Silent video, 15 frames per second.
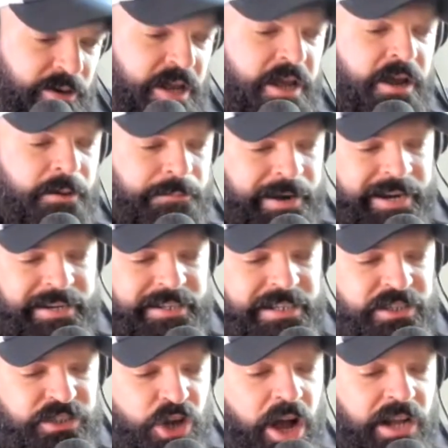out.
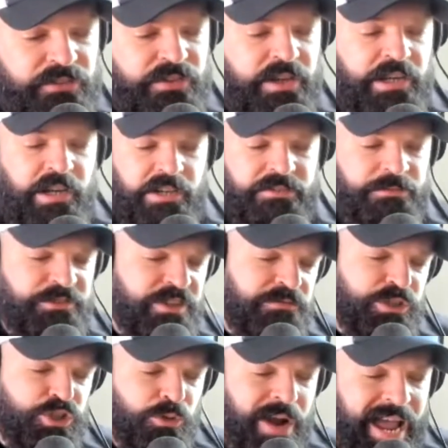Brandon Dawson, he calls
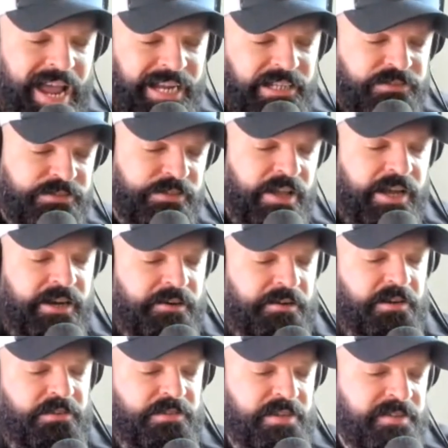himself a dragon
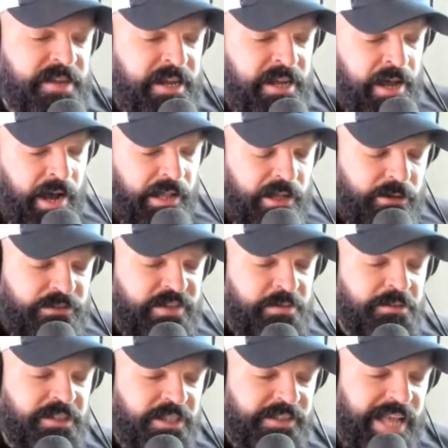slayer. He says, hello,
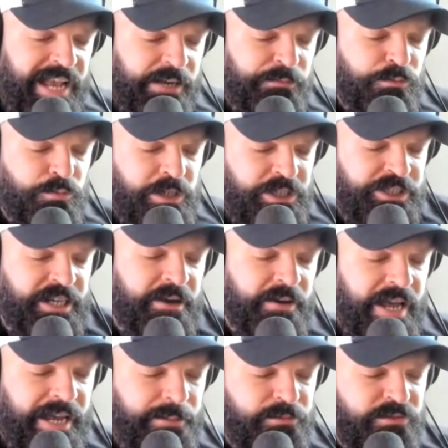Timothy. Thank you for reaching
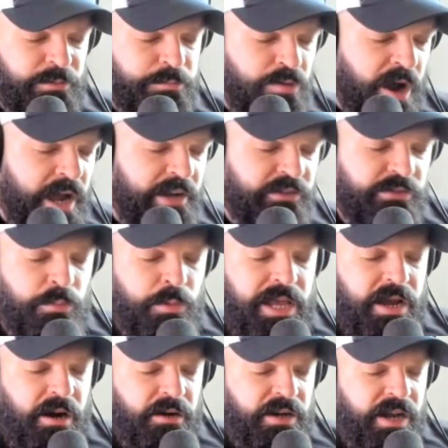out. I am surprised
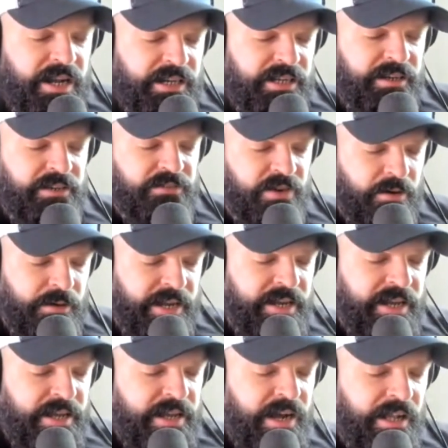we are not connected
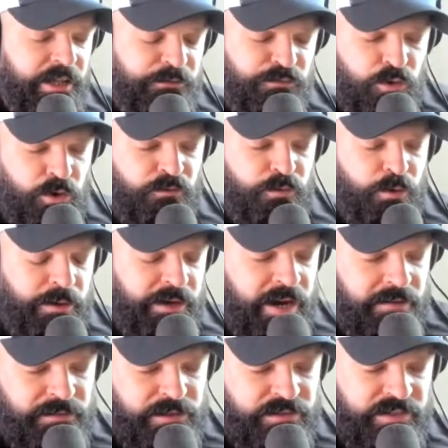already. I look forward to further
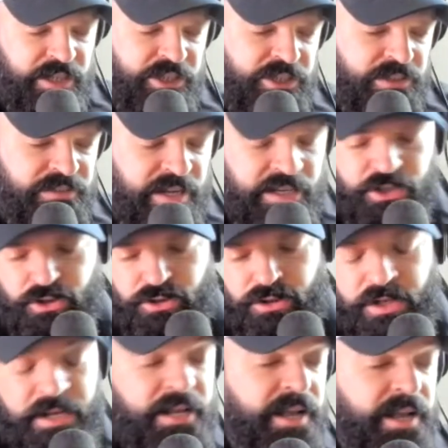conversations and your